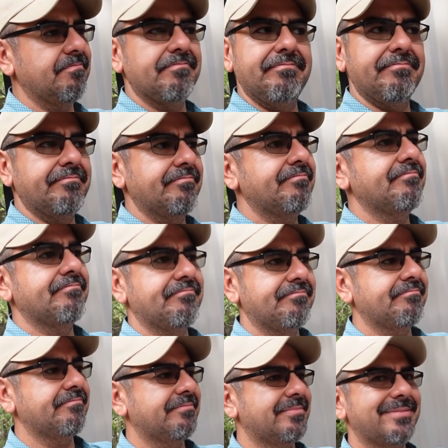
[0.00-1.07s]
I always look at
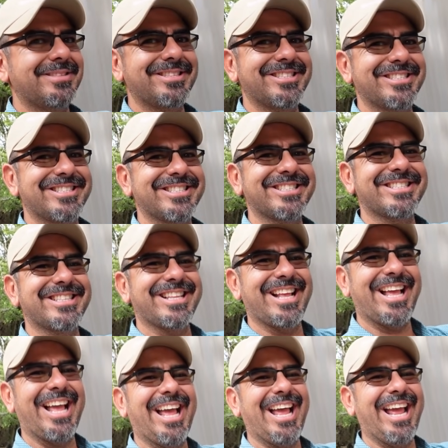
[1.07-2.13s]
you and I'm like, how
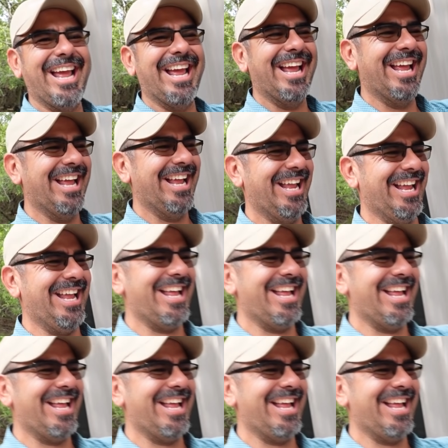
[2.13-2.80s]
are you so straight?